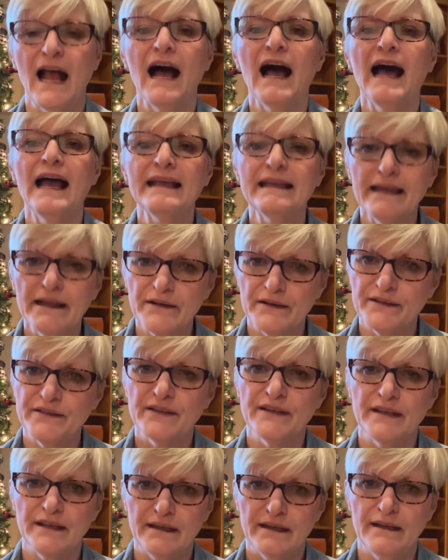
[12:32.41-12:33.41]
I
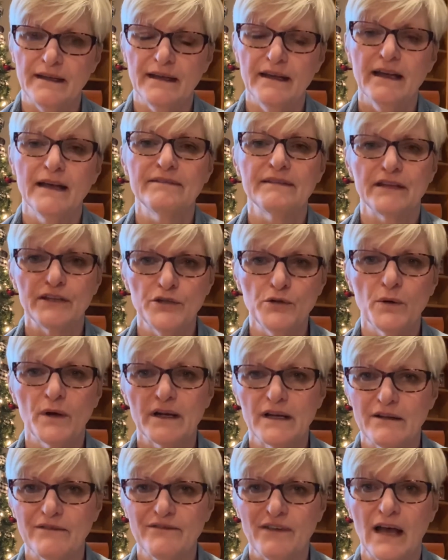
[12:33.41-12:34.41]
guarantee that you are
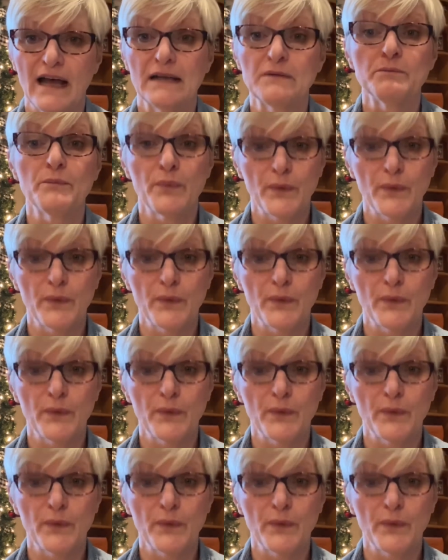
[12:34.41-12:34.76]
going to find